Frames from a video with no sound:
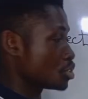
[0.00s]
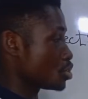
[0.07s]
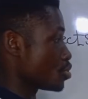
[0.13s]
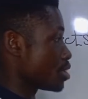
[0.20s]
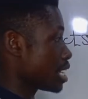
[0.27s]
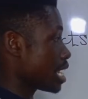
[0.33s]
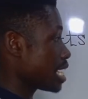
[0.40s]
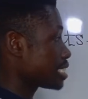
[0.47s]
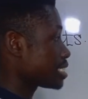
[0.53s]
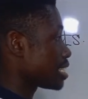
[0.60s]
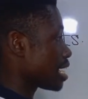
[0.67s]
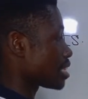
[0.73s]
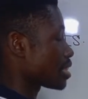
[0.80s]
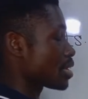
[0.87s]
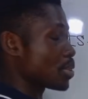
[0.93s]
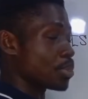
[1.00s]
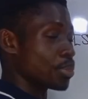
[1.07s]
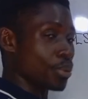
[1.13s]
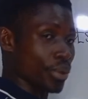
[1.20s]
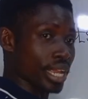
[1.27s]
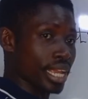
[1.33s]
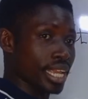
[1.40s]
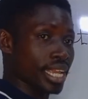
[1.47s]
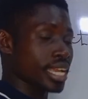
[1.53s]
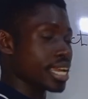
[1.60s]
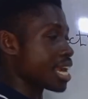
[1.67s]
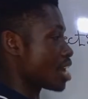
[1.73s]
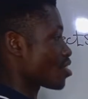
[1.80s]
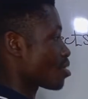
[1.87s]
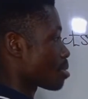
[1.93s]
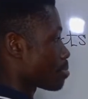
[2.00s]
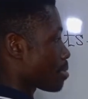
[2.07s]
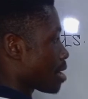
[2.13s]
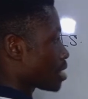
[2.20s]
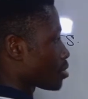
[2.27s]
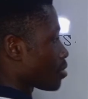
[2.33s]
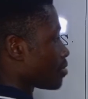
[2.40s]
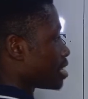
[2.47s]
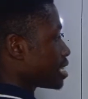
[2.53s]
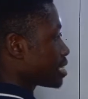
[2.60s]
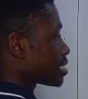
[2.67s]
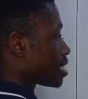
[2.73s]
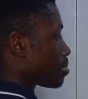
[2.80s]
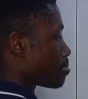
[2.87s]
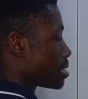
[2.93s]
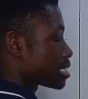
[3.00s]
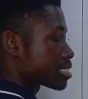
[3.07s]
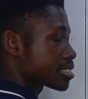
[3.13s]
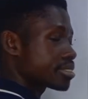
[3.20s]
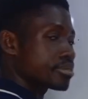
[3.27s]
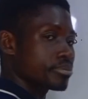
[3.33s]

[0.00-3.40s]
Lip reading: So you realize that 3 cannot be part of these numbers,